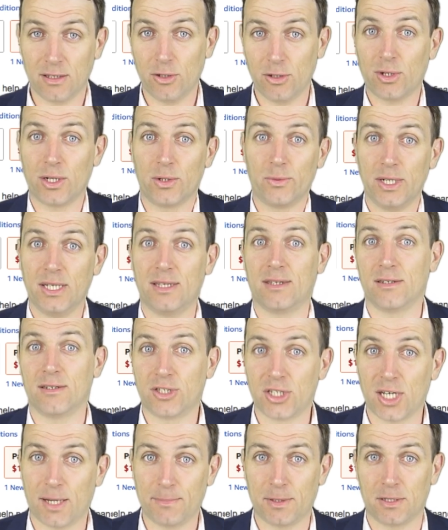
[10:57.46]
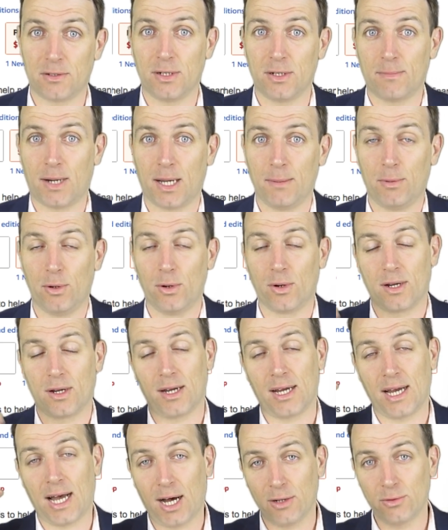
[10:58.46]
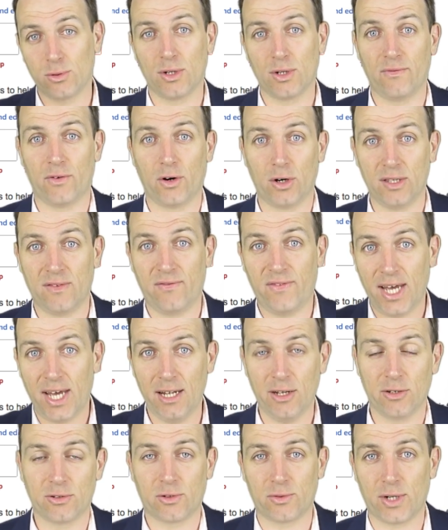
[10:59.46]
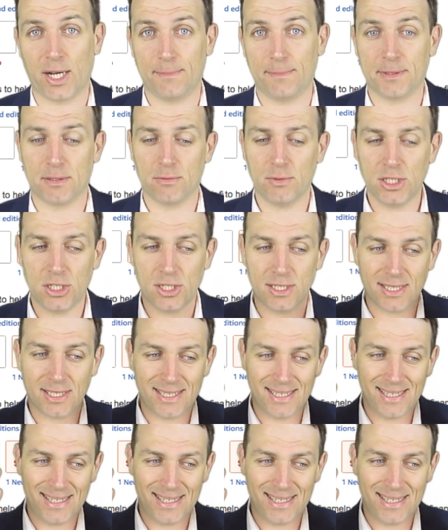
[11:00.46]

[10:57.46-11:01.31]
You can read a chapter in my book, How to Avoid Value Traps, which is